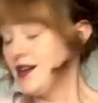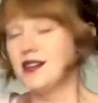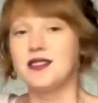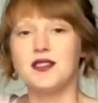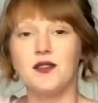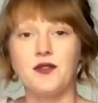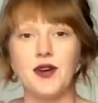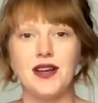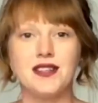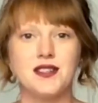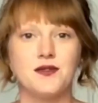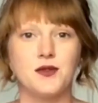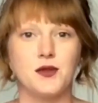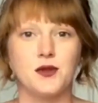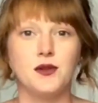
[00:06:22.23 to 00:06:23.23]
So first
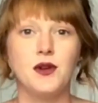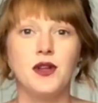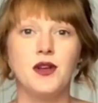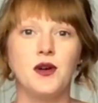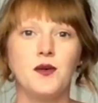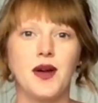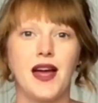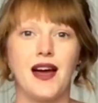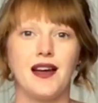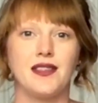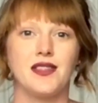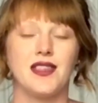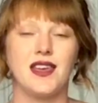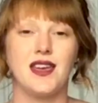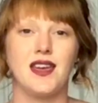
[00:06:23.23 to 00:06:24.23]
of all, we had
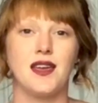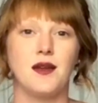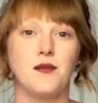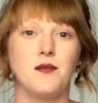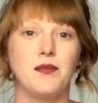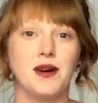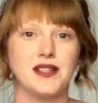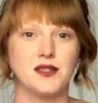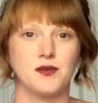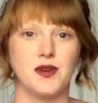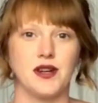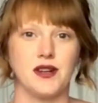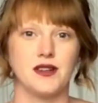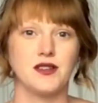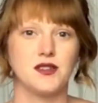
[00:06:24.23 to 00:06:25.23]
the
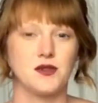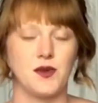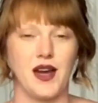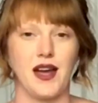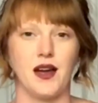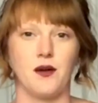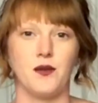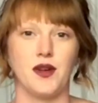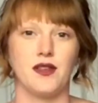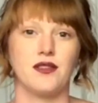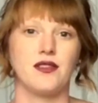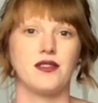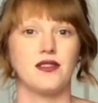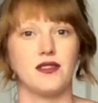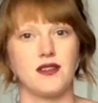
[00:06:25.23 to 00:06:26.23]
buzzword square
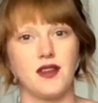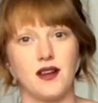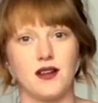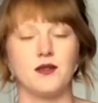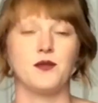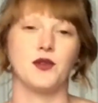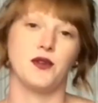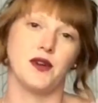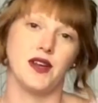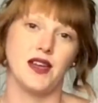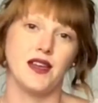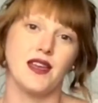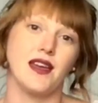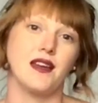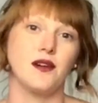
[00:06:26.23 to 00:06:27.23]
with girl, boy,
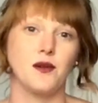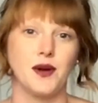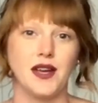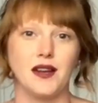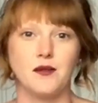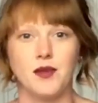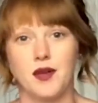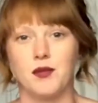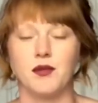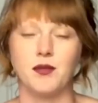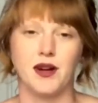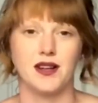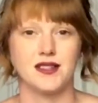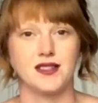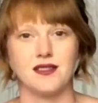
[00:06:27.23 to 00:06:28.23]
king, queen, people,
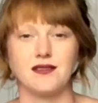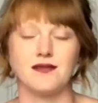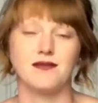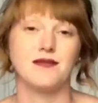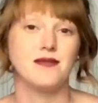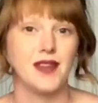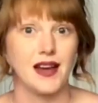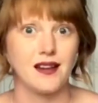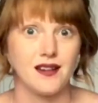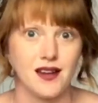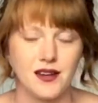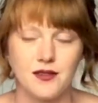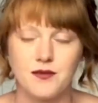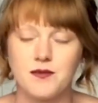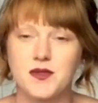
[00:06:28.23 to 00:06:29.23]
person, that kind
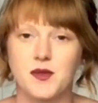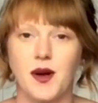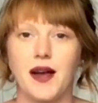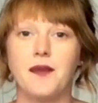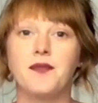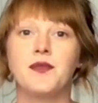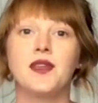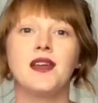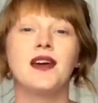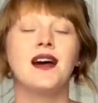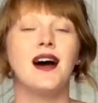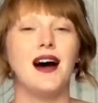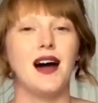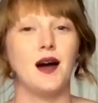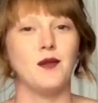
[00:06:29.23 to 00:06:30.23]
of square.
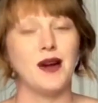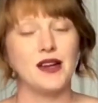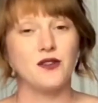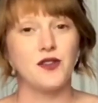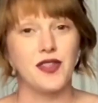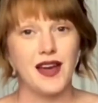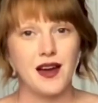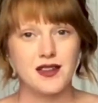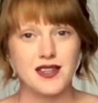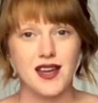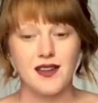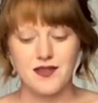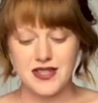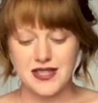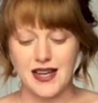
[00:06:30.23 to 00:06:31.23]
And for that,
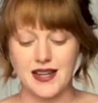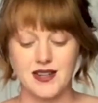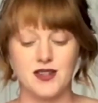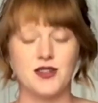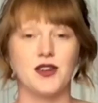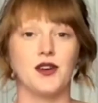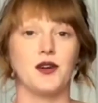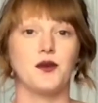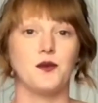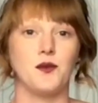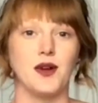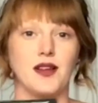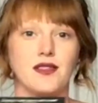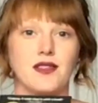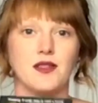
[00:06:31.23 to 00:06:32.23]
I've decided to go
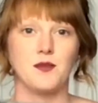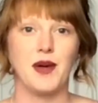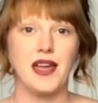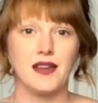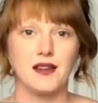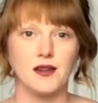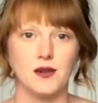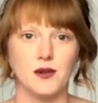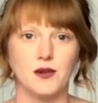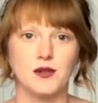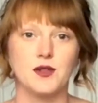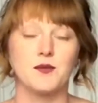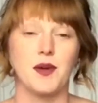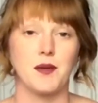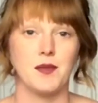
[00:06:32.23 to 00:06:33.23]
with The Pagan Lord
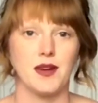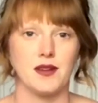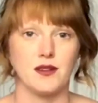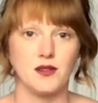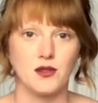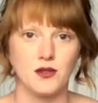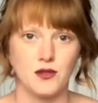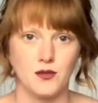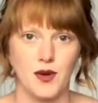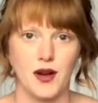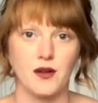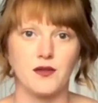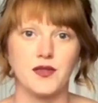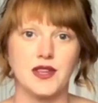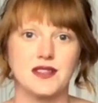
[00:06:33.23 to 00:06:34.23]
by Bernard
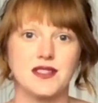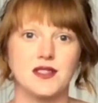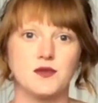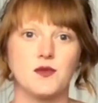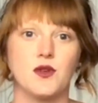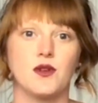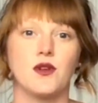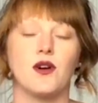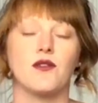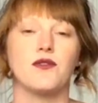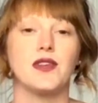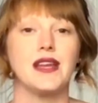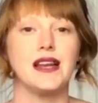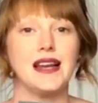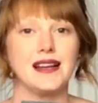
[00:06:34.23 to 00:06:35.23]
Cornwell. This is one of
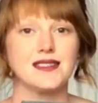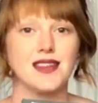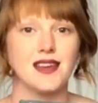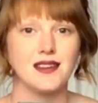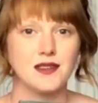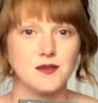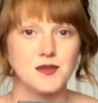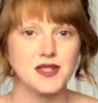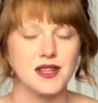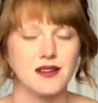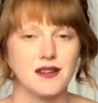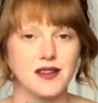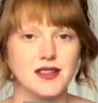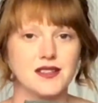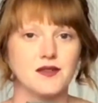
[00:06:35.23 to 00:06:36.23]
the Last Kingdom
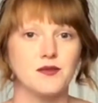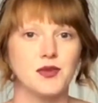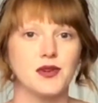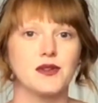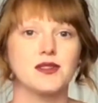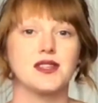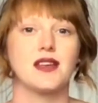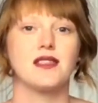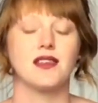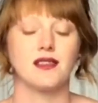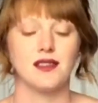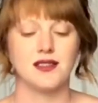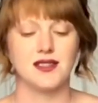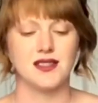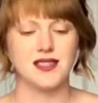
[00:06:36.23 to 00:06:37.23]
series of books. I think
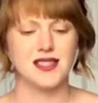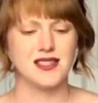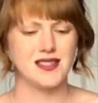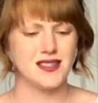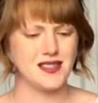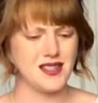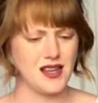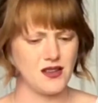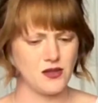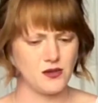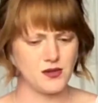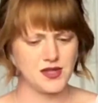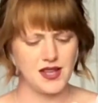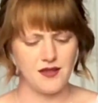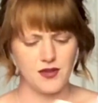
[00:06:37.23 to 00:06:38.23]
this is the 6th or
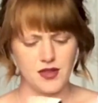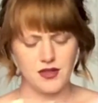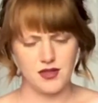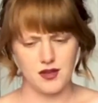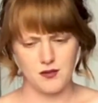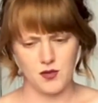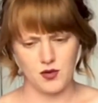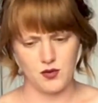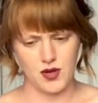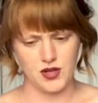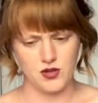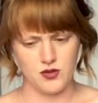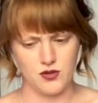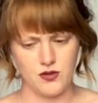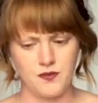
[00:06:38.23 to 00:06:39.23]
7th, I'm not quite
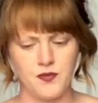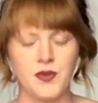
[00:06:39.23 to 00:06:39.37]
sure.